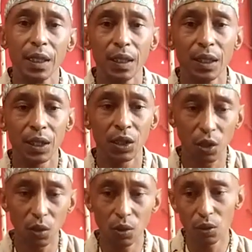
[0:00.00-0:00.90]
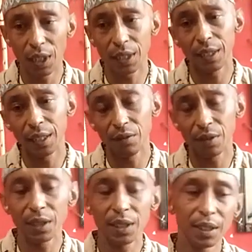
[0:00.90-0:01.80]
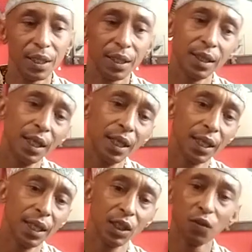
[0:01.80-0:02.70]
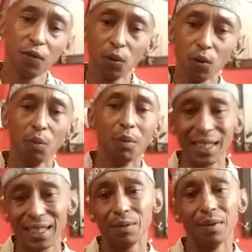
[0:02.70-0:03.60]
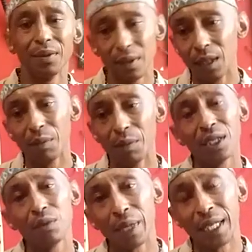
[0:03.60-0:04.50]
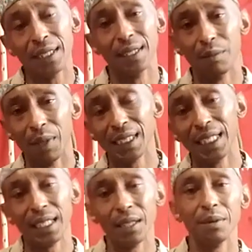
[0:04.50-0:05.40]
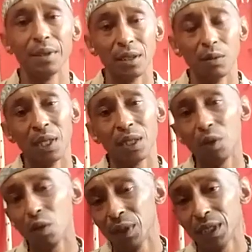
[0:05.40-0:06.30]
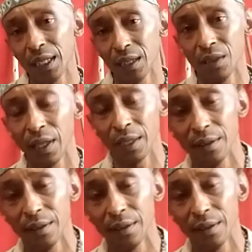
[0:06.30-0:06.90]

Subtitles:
She shows you that everything that is full must break, must get empty. You must not be satisfied.